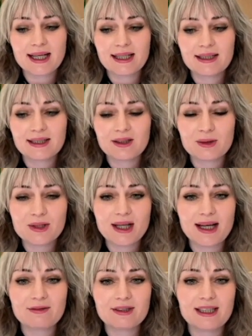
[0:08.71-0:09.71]
and I also
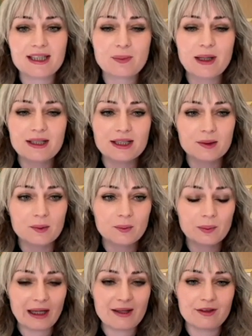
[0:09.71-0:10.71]
have an independent
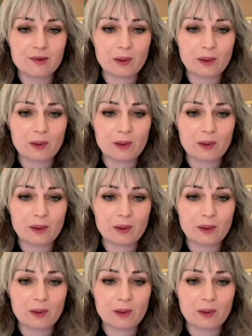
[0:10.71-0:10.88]
private